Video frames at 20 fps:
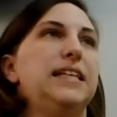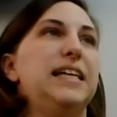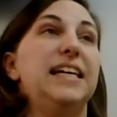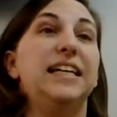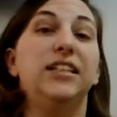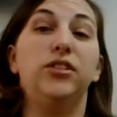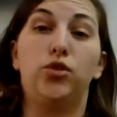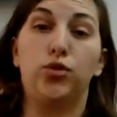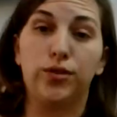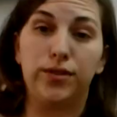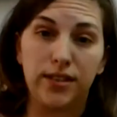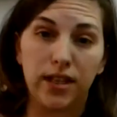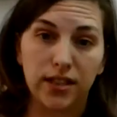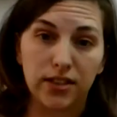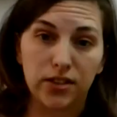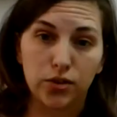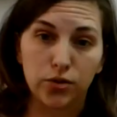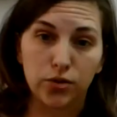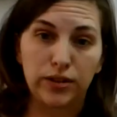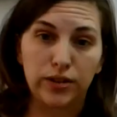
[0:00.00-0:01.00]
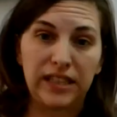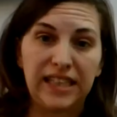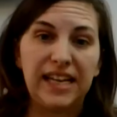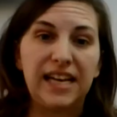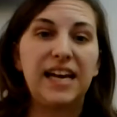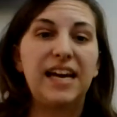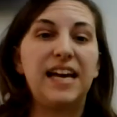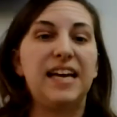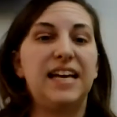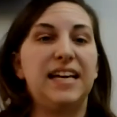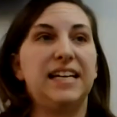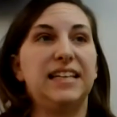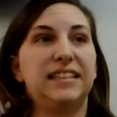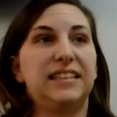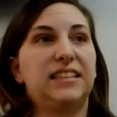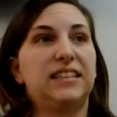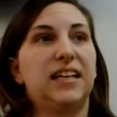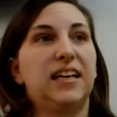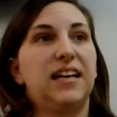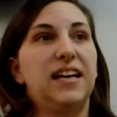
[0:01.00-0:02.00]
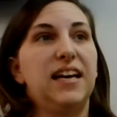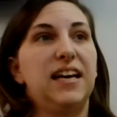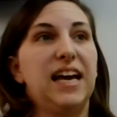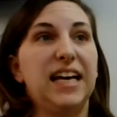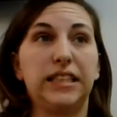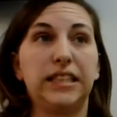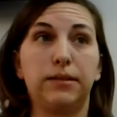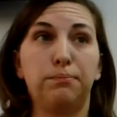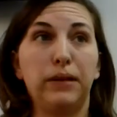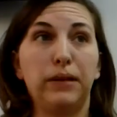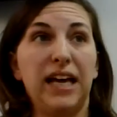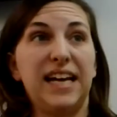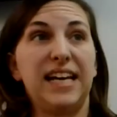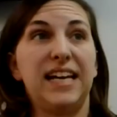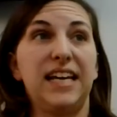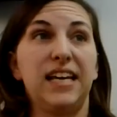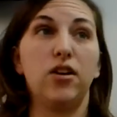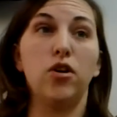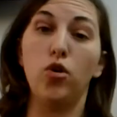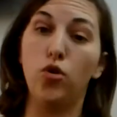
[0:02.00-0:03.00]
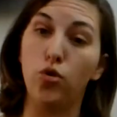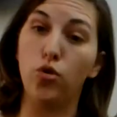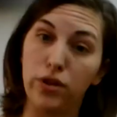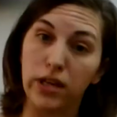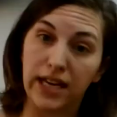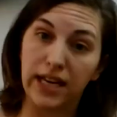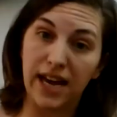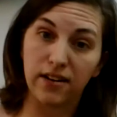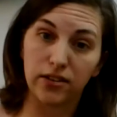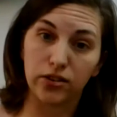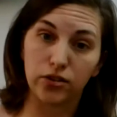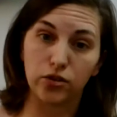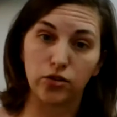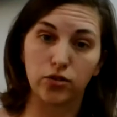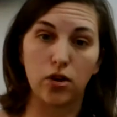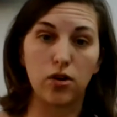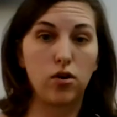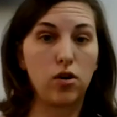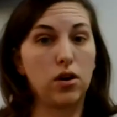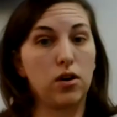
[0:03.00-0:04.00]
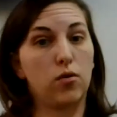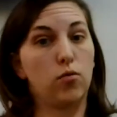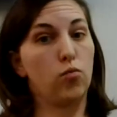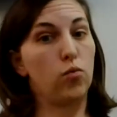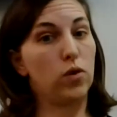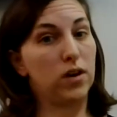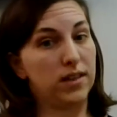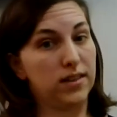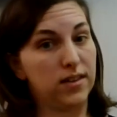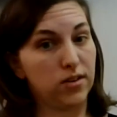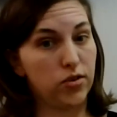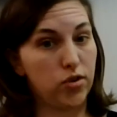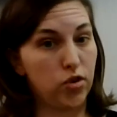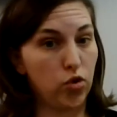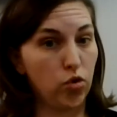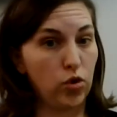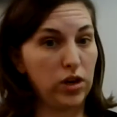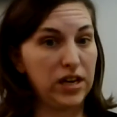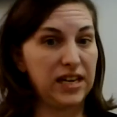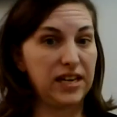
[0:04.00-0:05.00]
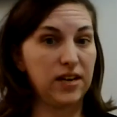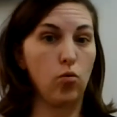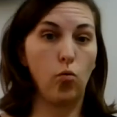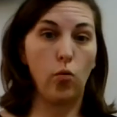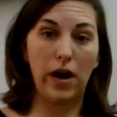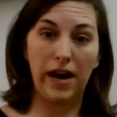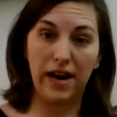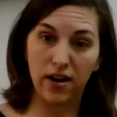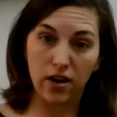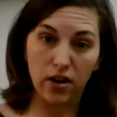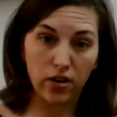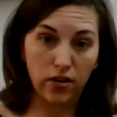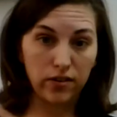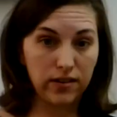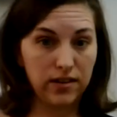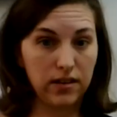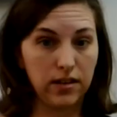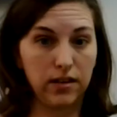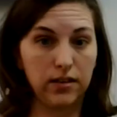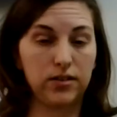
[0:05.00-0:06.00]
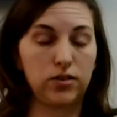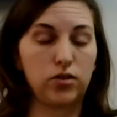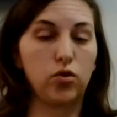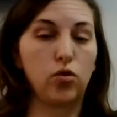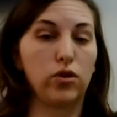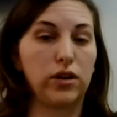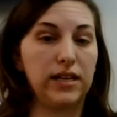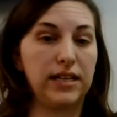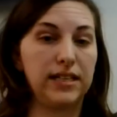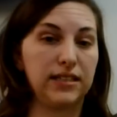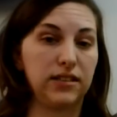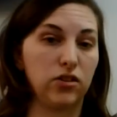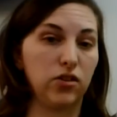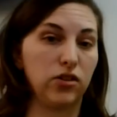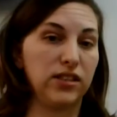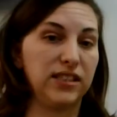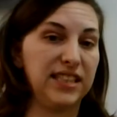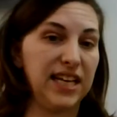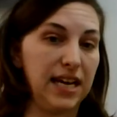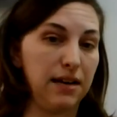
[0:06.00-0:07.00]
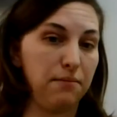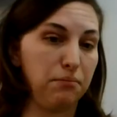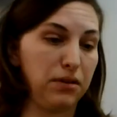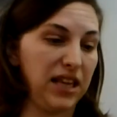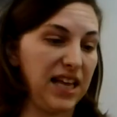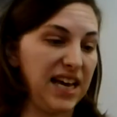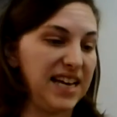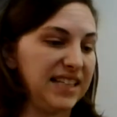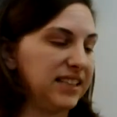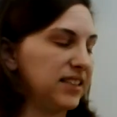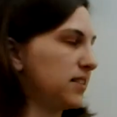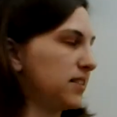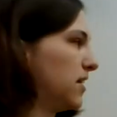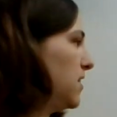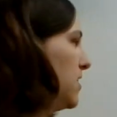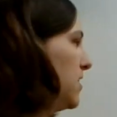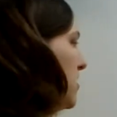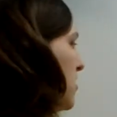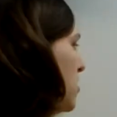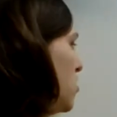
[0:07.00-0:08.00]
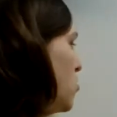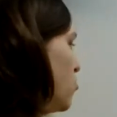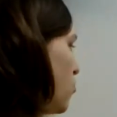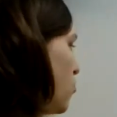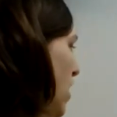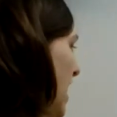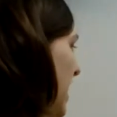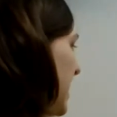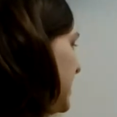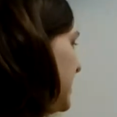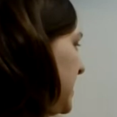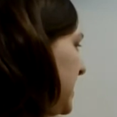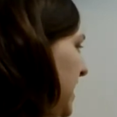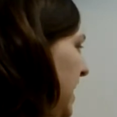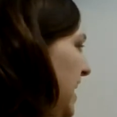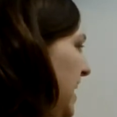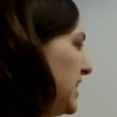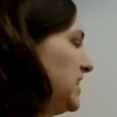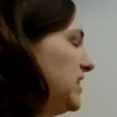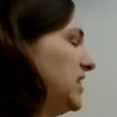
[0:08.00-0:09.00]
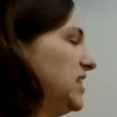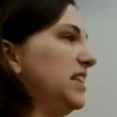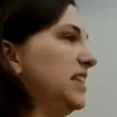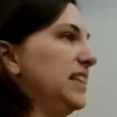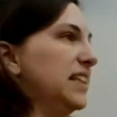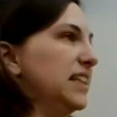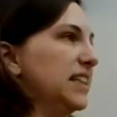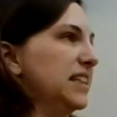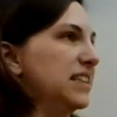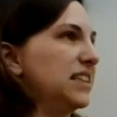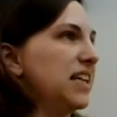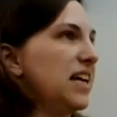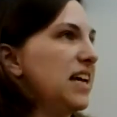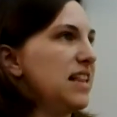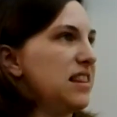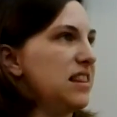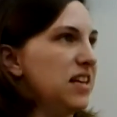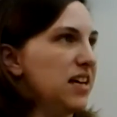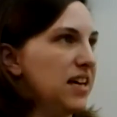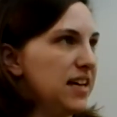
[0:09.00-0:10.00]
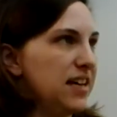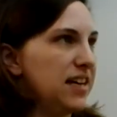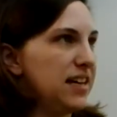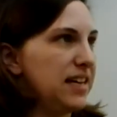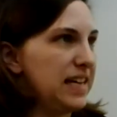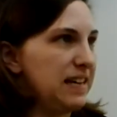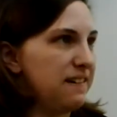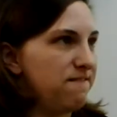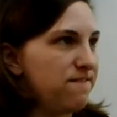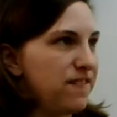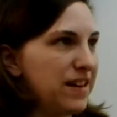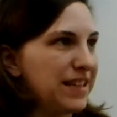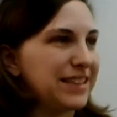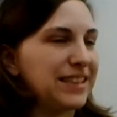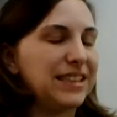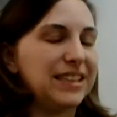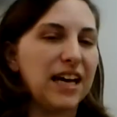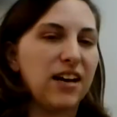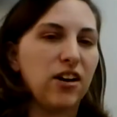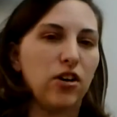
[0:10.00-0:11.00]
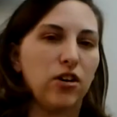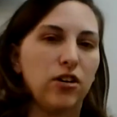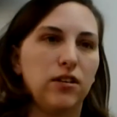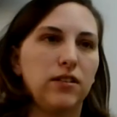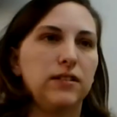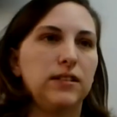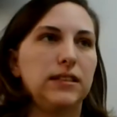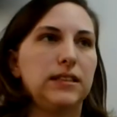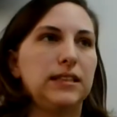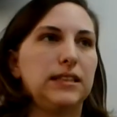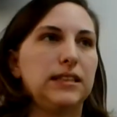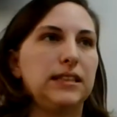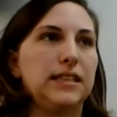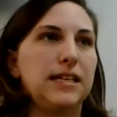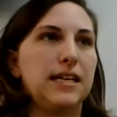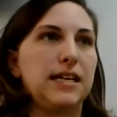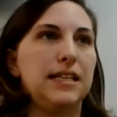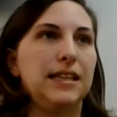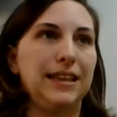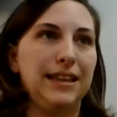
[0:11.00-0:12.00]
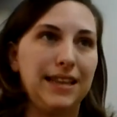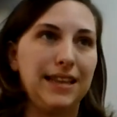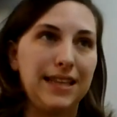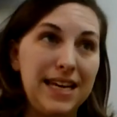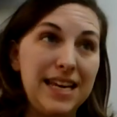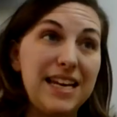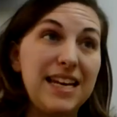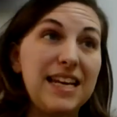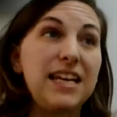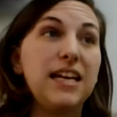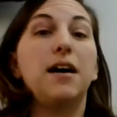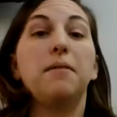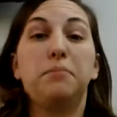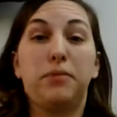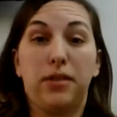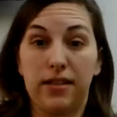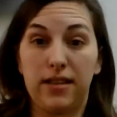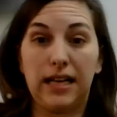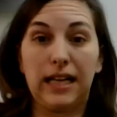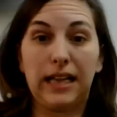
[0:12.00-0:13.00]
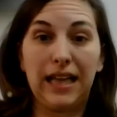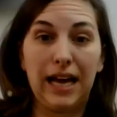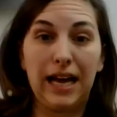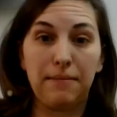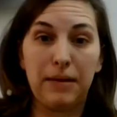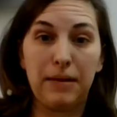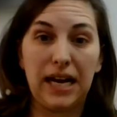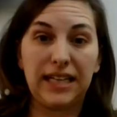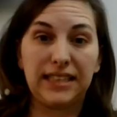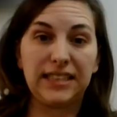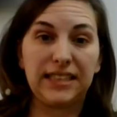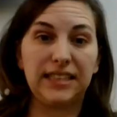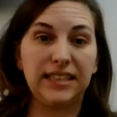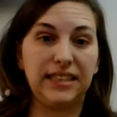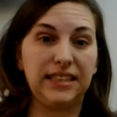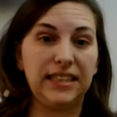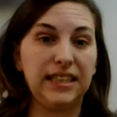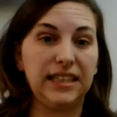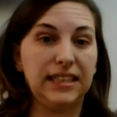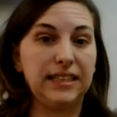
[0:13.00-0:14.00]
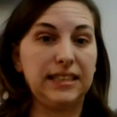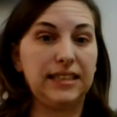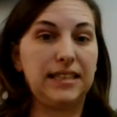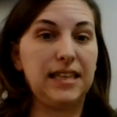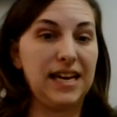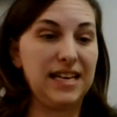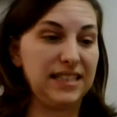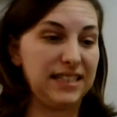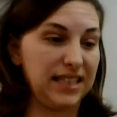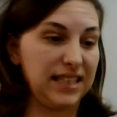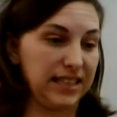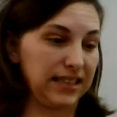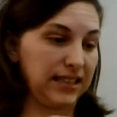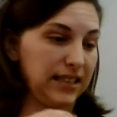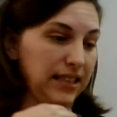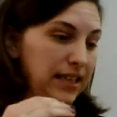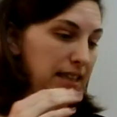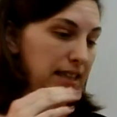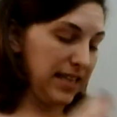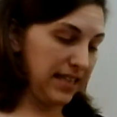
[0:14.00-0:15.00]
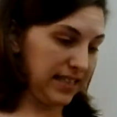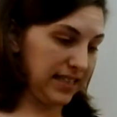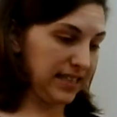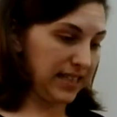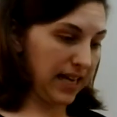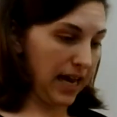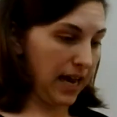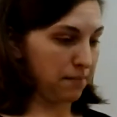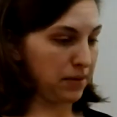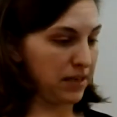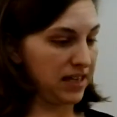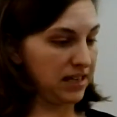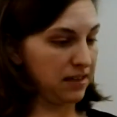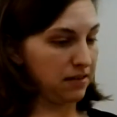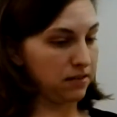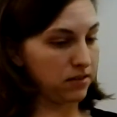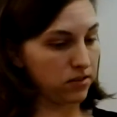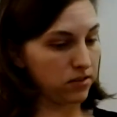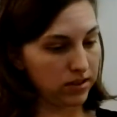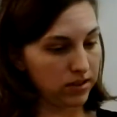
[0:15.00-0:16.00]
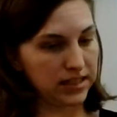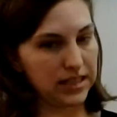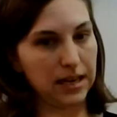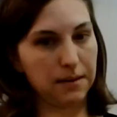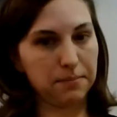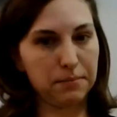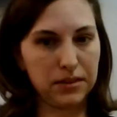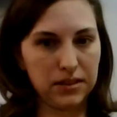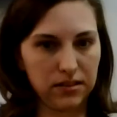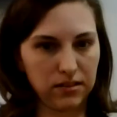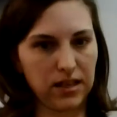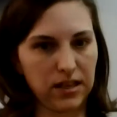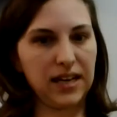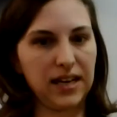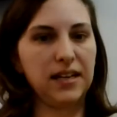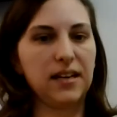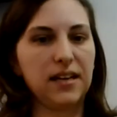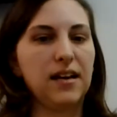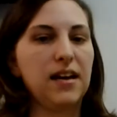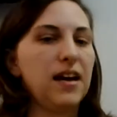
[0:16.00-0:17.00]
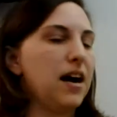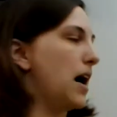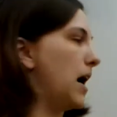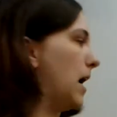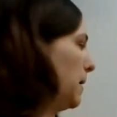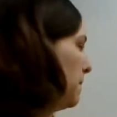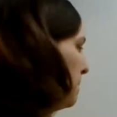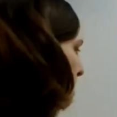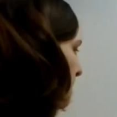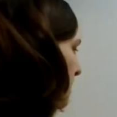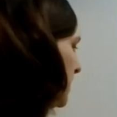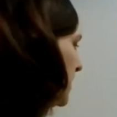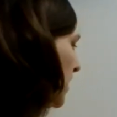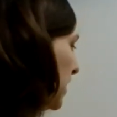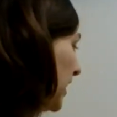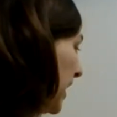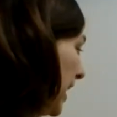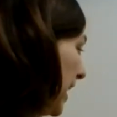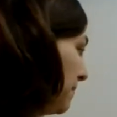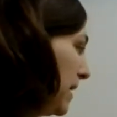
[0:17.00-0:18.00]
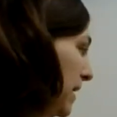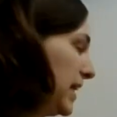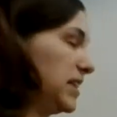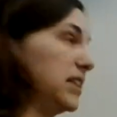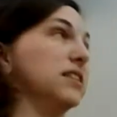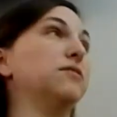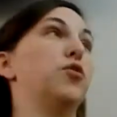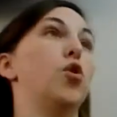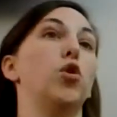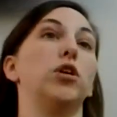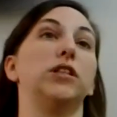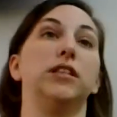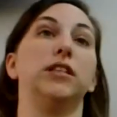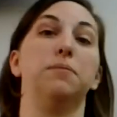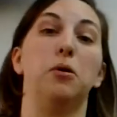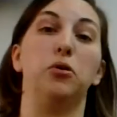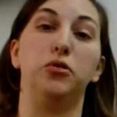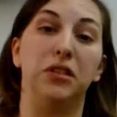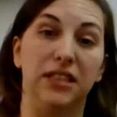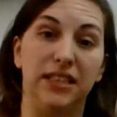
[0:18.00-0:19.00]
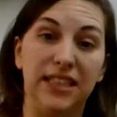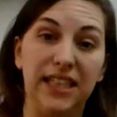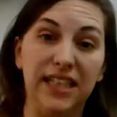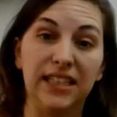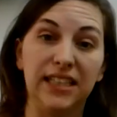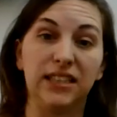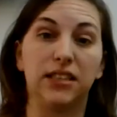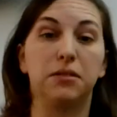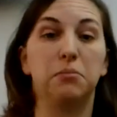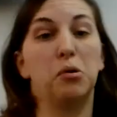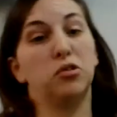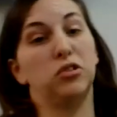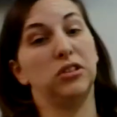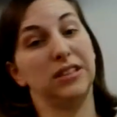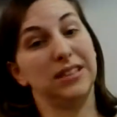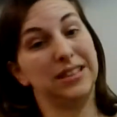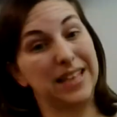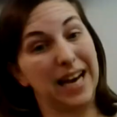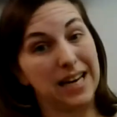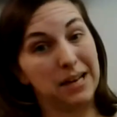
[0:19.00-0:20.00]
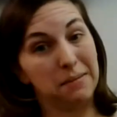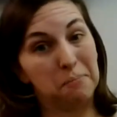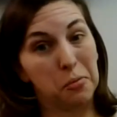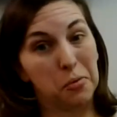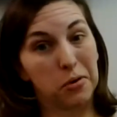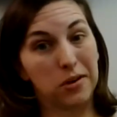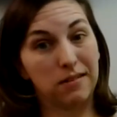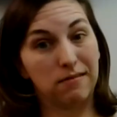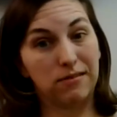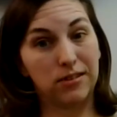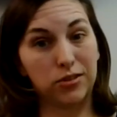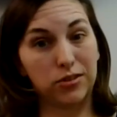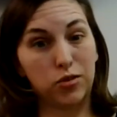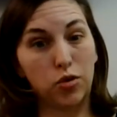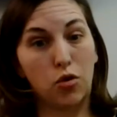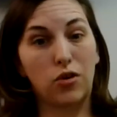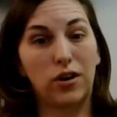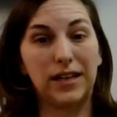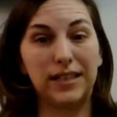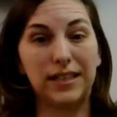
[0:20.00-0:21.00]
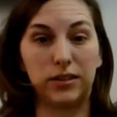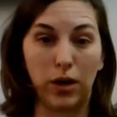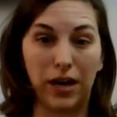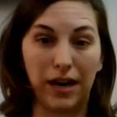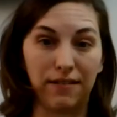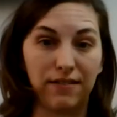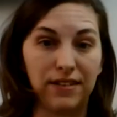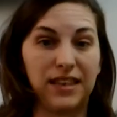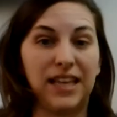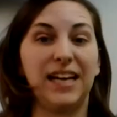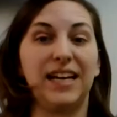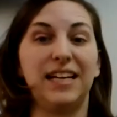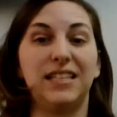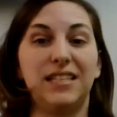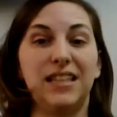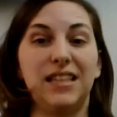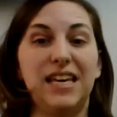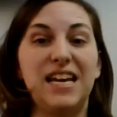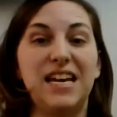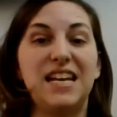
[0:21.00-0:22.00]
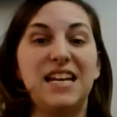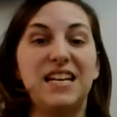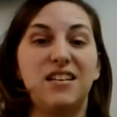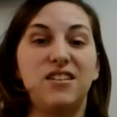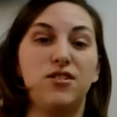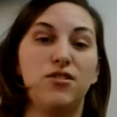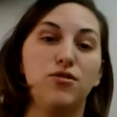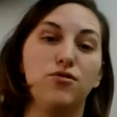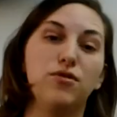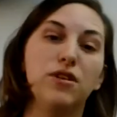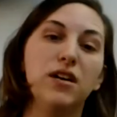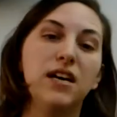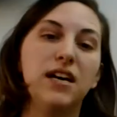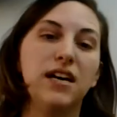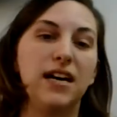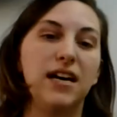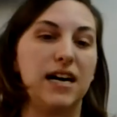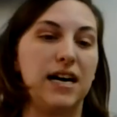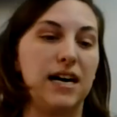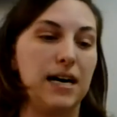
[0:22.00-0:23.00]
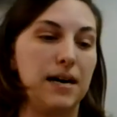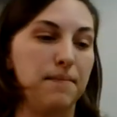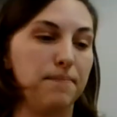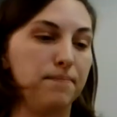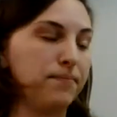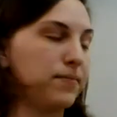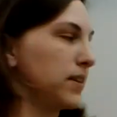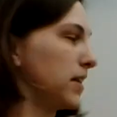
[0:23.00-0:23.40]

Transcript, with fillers: introductory, it's explaining who the characters are, what they're doing, where the story is going to take place. Rising action is the events that are uh, leading up to the climax. It's the things that this is happening, so this happens, okay? Um, the climax is, of course, the most intense, the most exciting point of the story. It's where everything is leading to. Um,